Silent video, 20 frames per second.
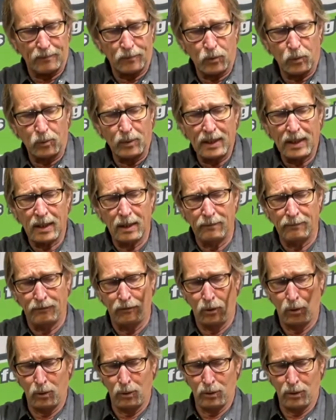When we come
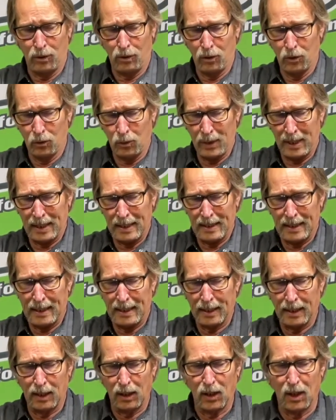forward all the way
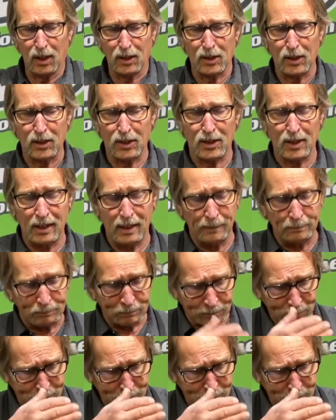down and lock this in,